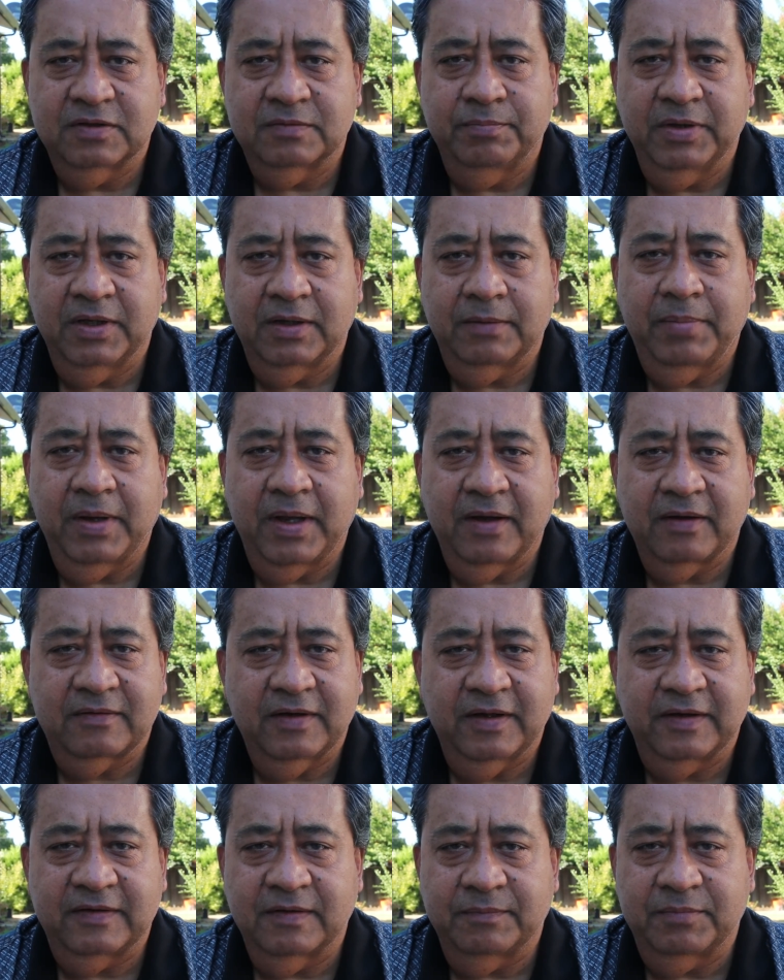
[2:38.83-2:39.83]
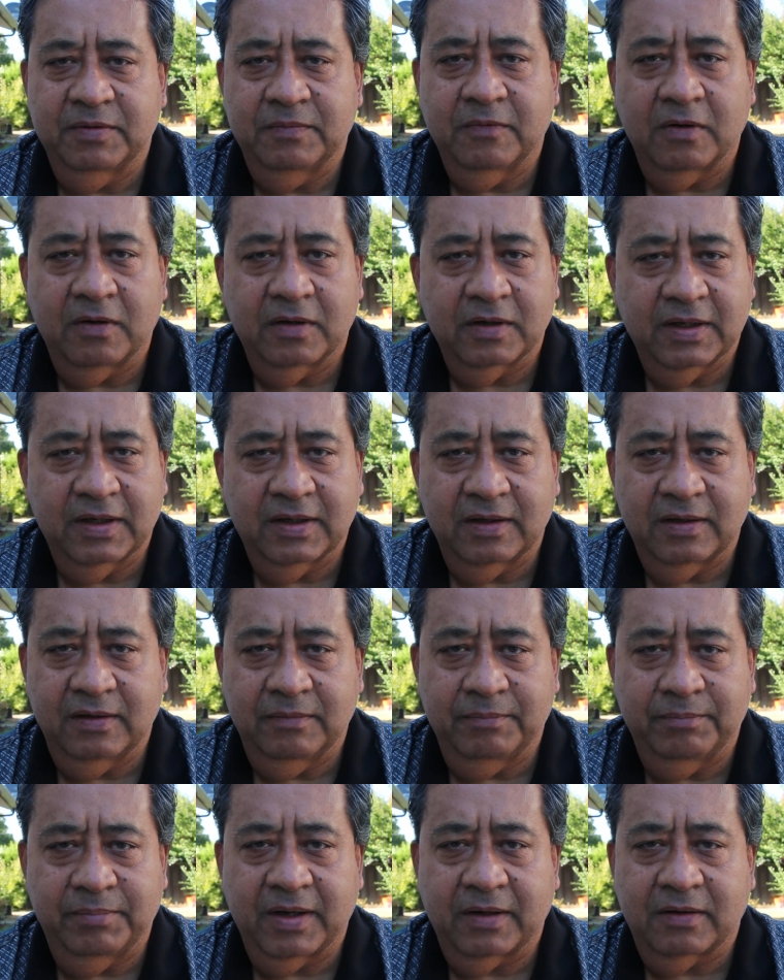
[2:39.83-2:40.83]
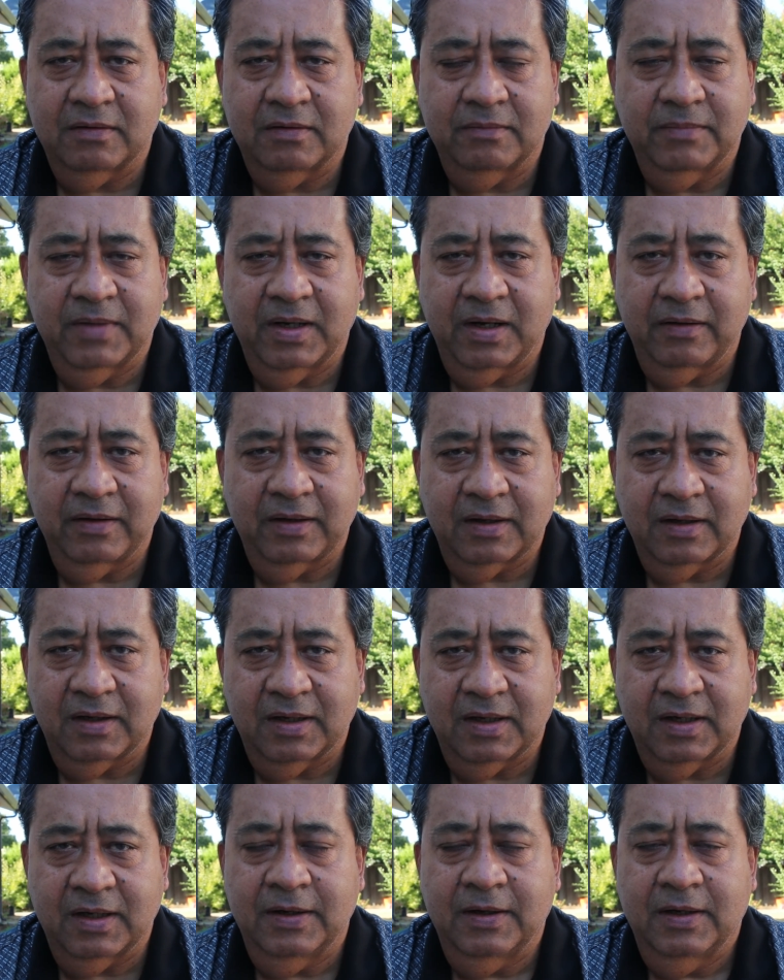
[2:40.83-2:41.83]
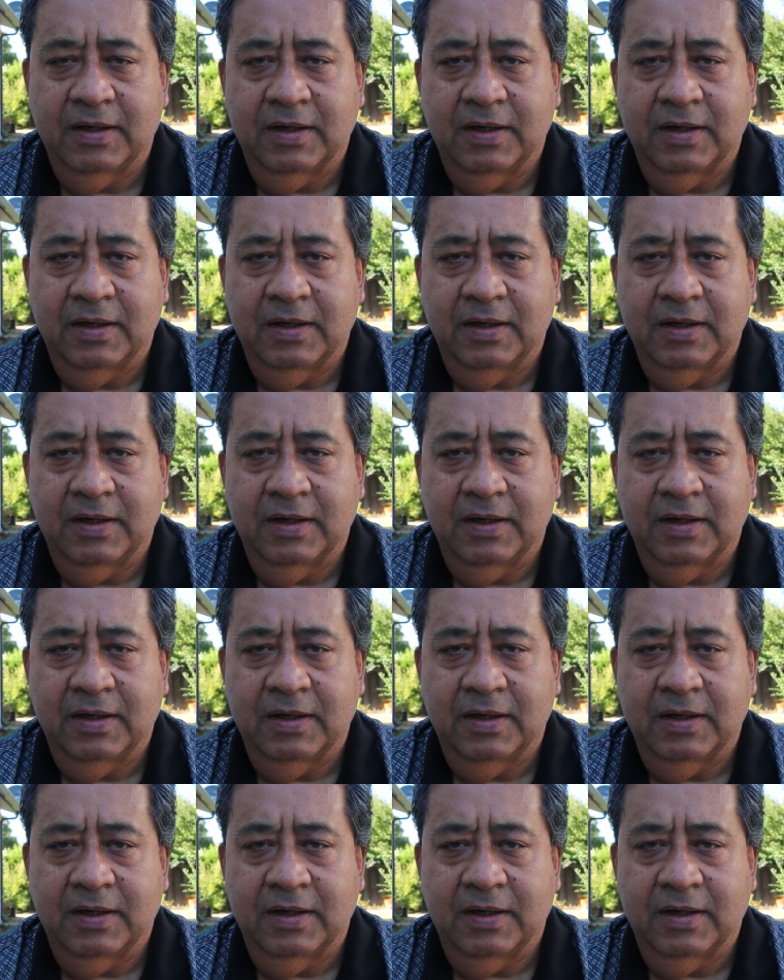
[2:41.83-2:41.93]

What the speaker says: big banks like JP Morgan, Bank of America,